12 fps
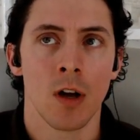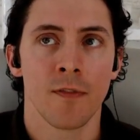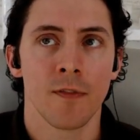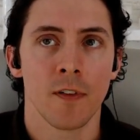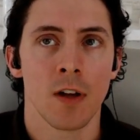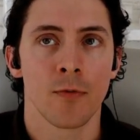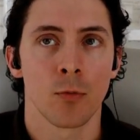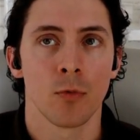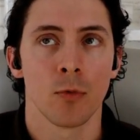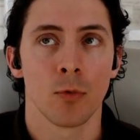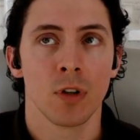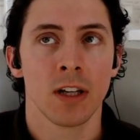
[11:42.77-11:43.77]
if if
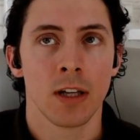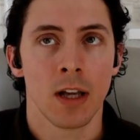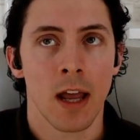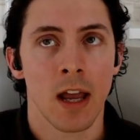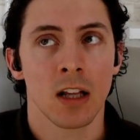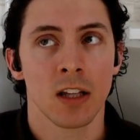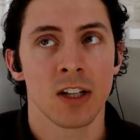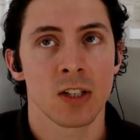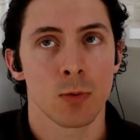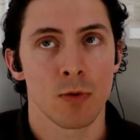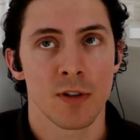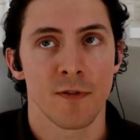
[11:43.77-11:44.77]
really analytics
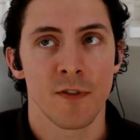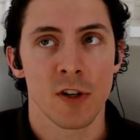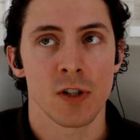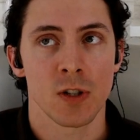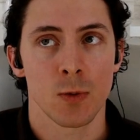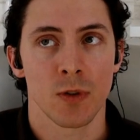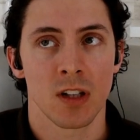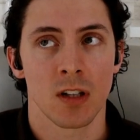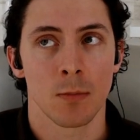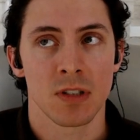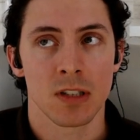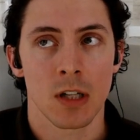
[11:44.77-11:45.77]
were sufficient within
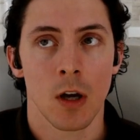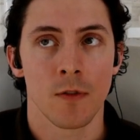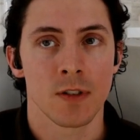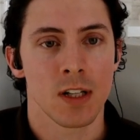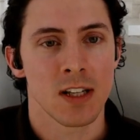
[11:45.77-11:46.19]
themselves,